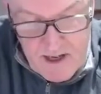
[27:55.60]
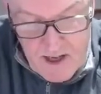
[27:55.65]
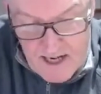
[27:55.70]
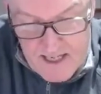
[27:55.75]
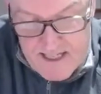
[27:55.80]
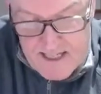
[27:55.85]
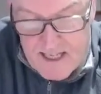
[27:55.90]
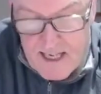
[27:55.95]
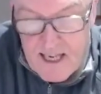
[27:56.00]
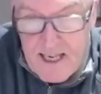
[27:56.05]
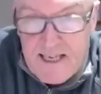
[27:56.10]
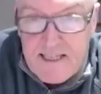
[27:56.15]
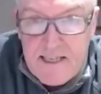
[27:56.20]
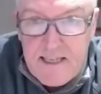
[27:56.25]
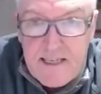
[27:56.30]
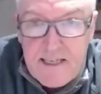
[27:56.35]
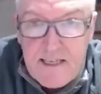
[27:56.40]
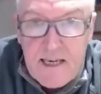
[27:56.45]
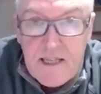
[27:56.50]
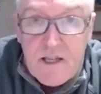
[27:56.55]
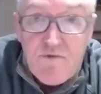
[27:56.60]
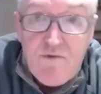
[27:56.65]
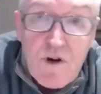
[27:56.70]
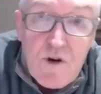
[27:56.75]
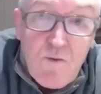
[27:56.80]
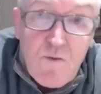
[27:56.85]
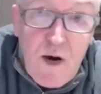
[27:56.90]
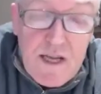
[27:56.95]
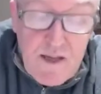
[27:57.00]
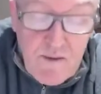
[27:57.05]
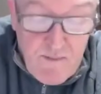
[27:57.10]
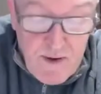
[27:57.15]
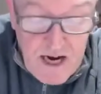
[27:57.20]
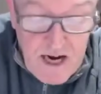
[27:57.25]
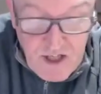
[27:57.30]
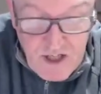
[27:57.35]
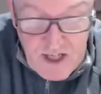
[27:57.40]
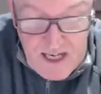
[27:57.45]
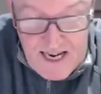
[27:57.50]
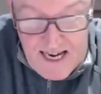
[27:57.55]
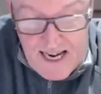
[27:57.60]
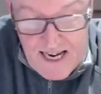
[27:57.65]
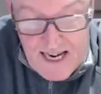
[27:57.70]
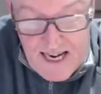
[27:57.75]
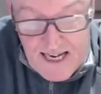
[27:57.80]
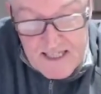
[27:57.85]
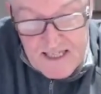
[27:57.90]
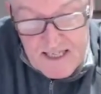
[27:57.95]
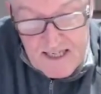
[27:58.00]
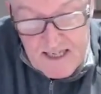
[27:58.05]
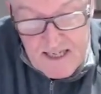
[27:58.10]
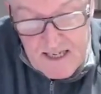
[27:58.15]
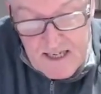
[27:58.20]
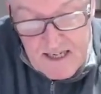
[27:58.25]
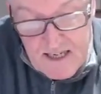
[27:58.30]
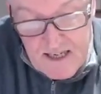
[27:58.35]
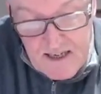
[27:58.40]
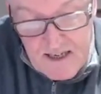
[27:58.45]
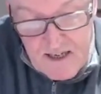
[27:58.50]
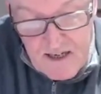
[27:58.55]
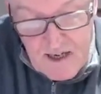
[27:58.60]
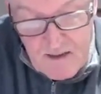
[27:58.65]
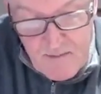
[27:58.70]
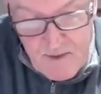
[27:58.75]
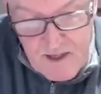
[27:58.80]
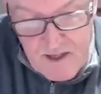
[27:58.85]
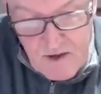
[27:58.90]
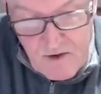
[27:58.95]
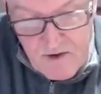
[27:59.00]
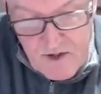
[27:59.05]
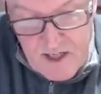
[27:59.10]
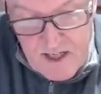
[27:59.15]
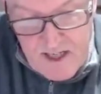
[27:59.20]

isolated in the room where the patient can't be used